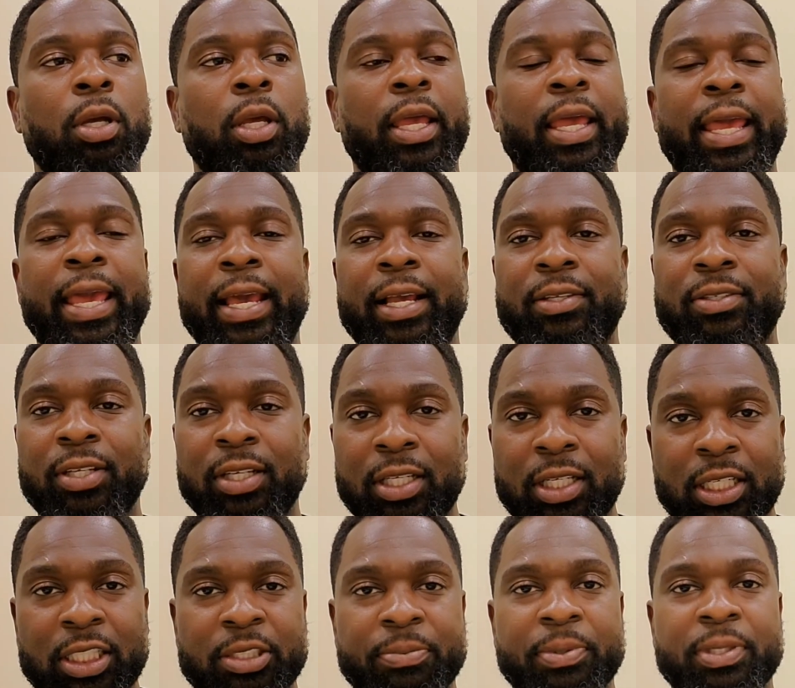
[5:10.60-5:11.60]

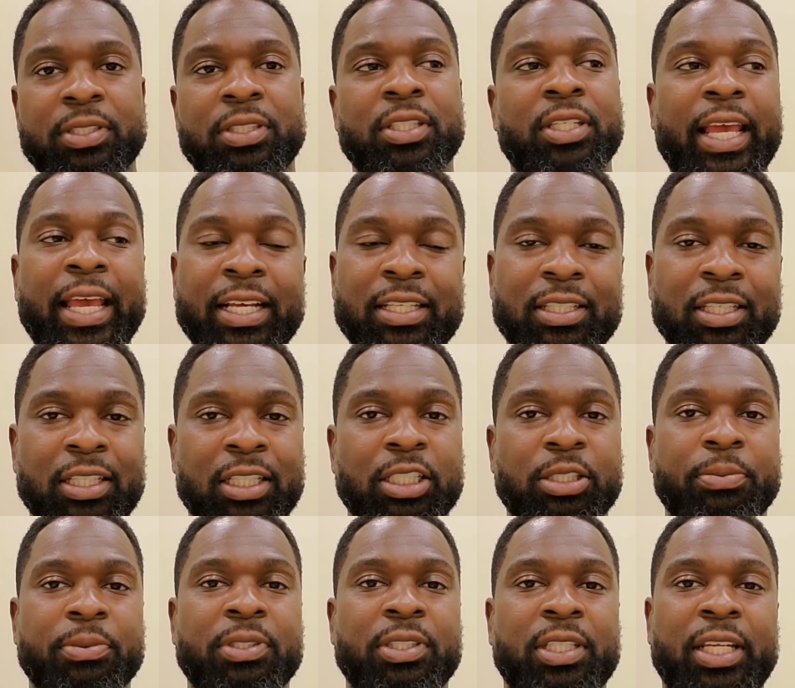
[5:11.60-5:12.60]
ex-husbands and
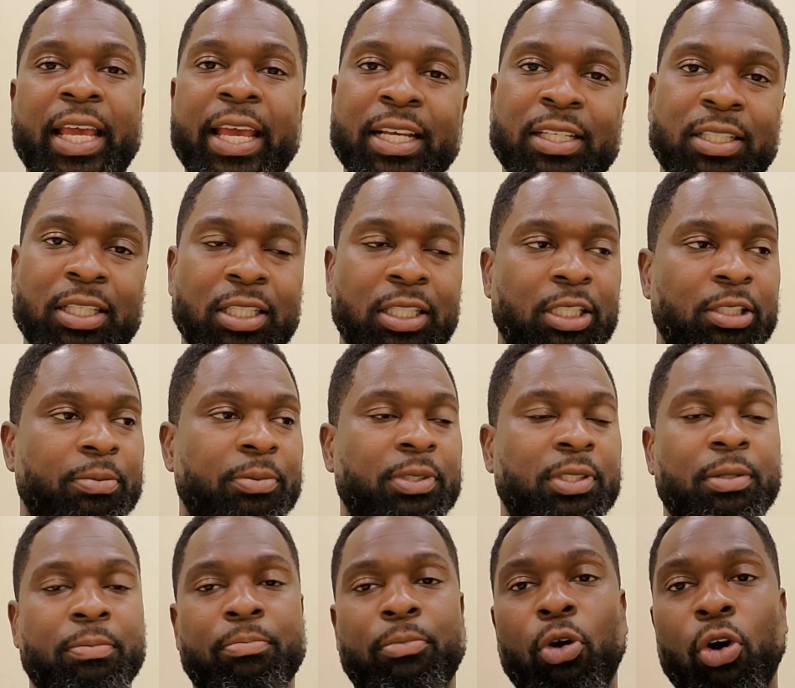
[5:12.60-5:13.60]
ex-husbands and ex-husbands
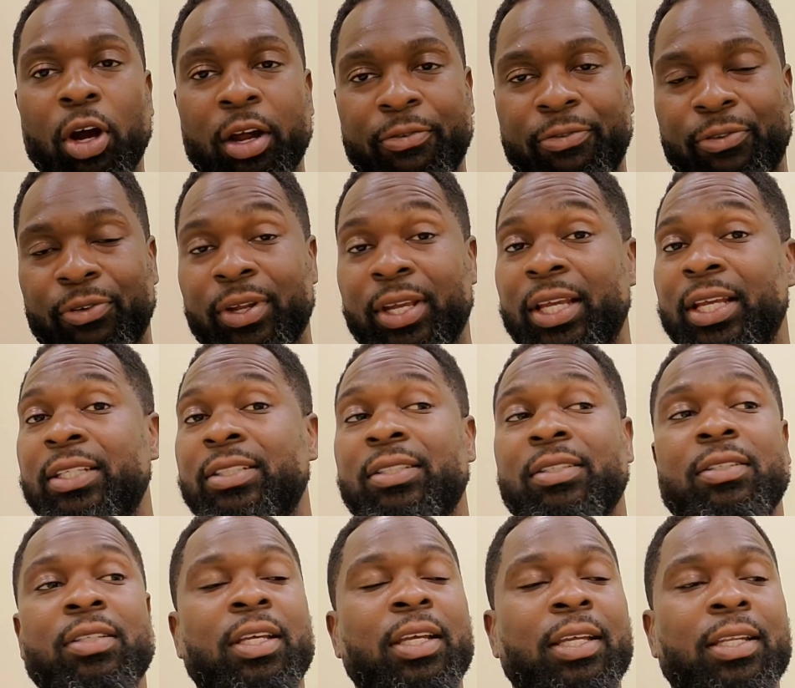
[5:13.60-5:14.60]
and boyfriends.
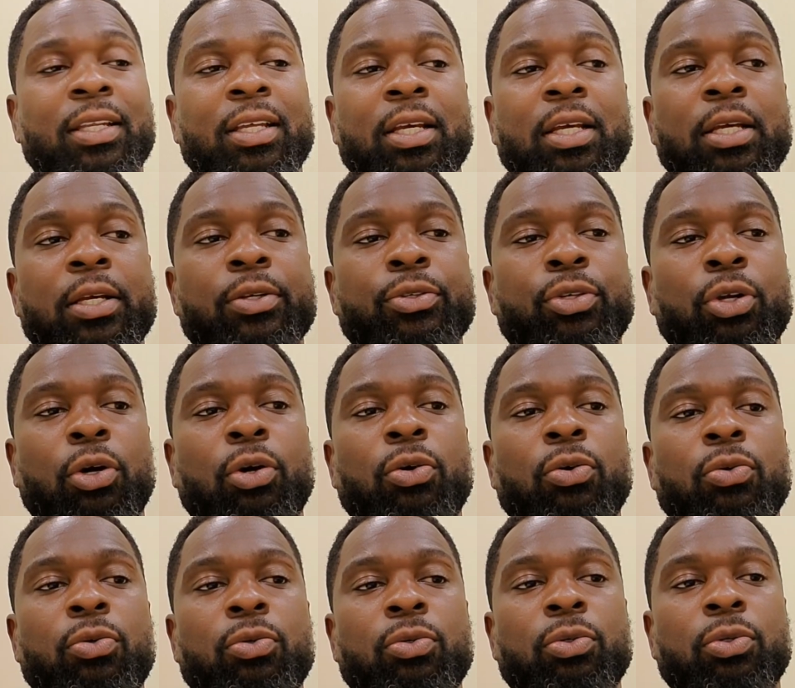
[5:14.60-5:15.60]
And
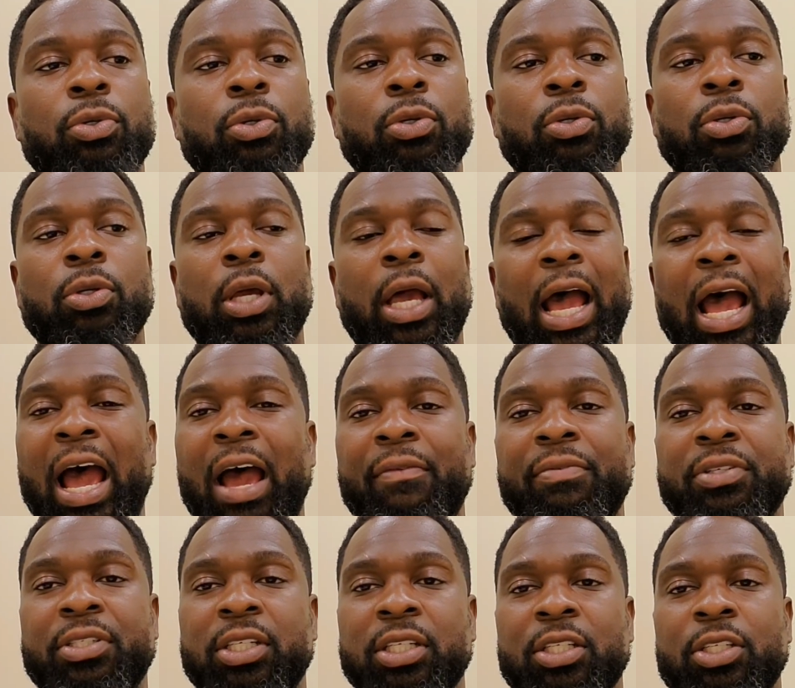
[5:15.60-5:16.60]
so
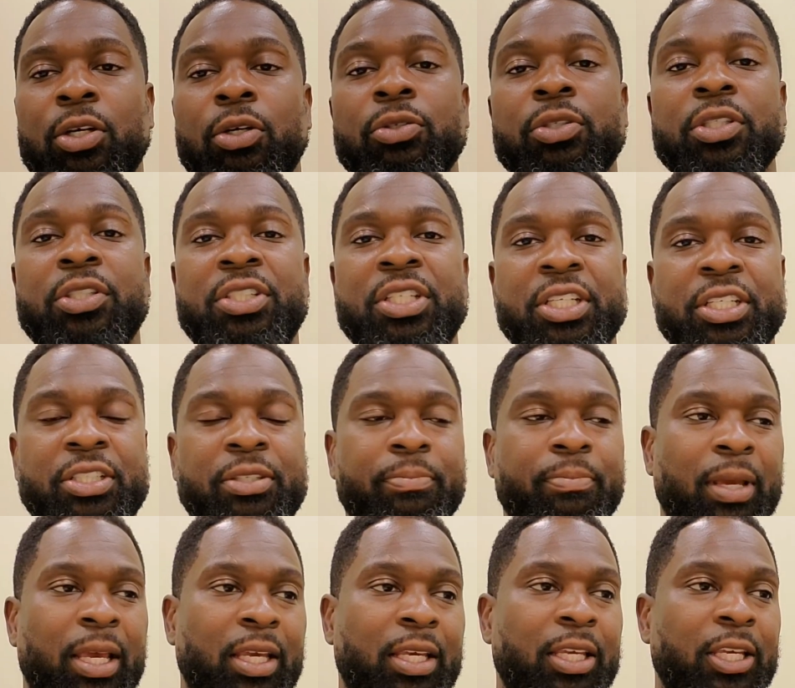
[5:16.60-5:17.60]
obviously your decision
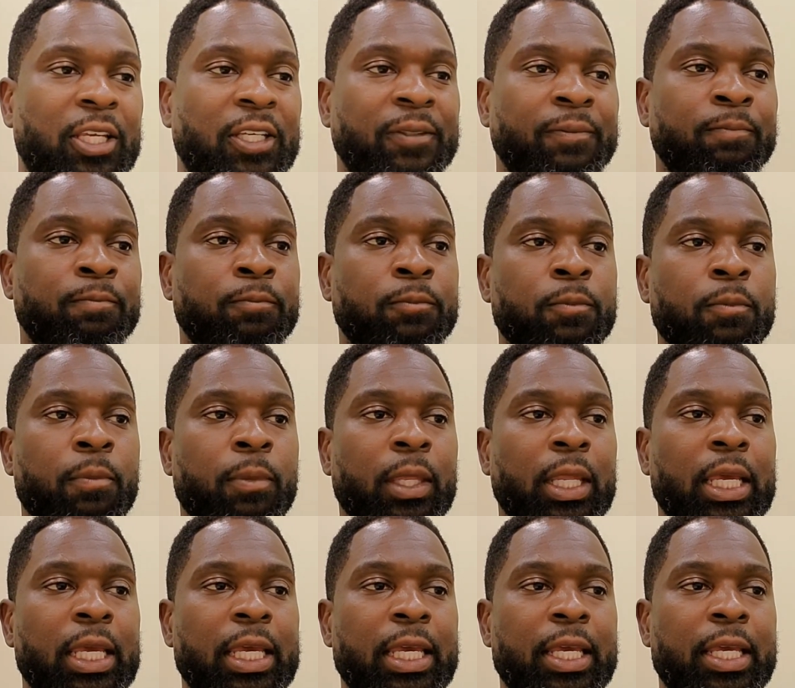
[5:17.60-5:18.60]
making
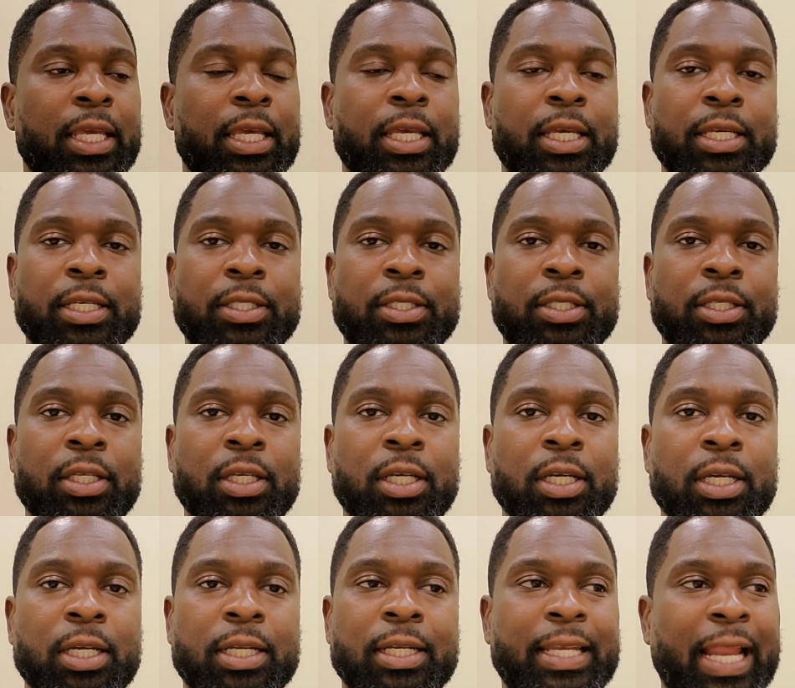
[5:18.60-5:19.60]
is
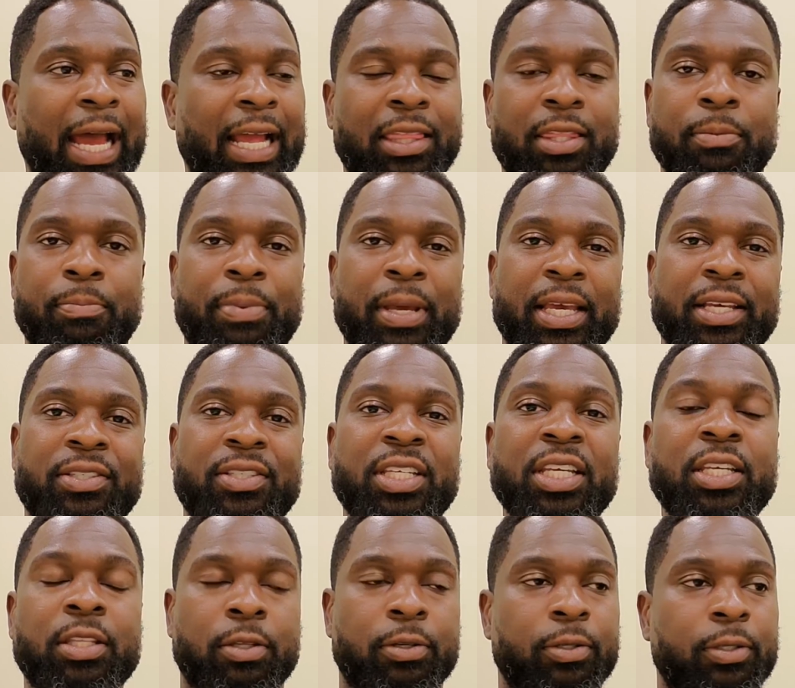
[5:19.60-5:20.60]
not the best
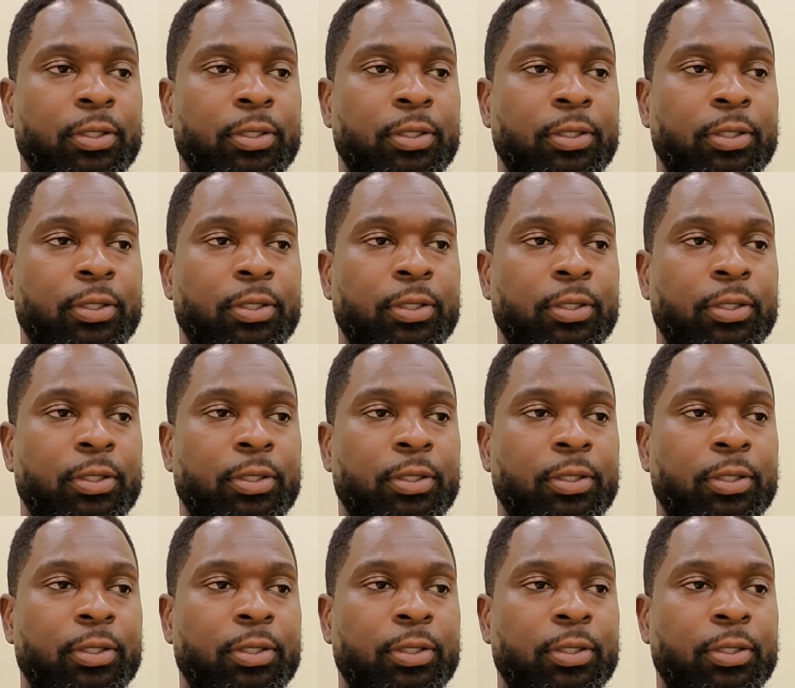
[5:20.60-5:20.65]
either.